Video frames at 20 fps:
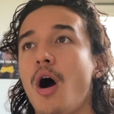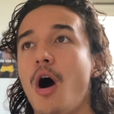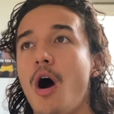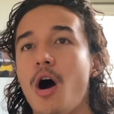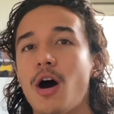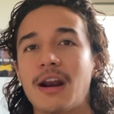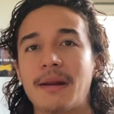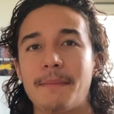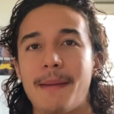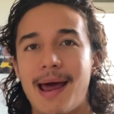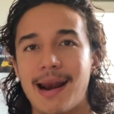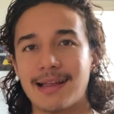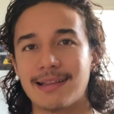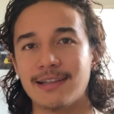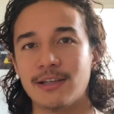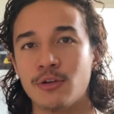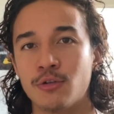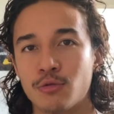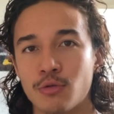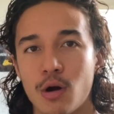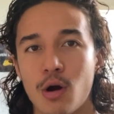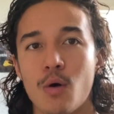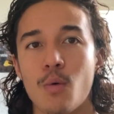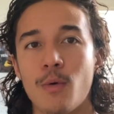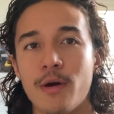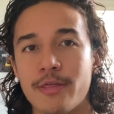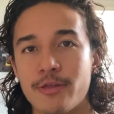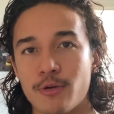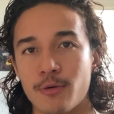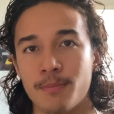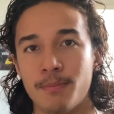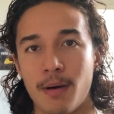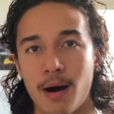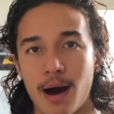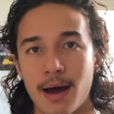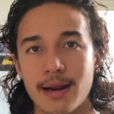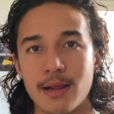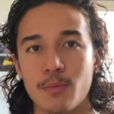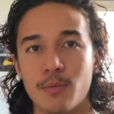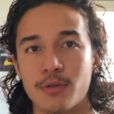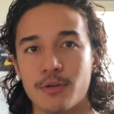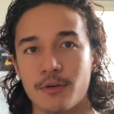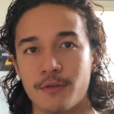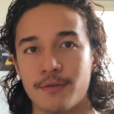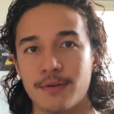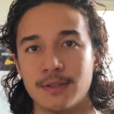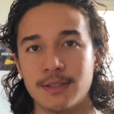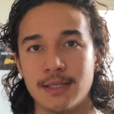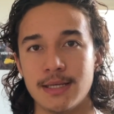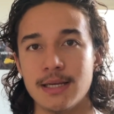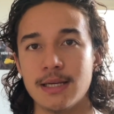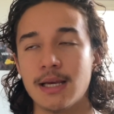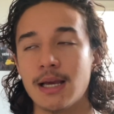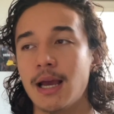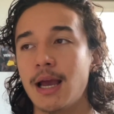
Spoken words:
automatically grow with your body, with your physique.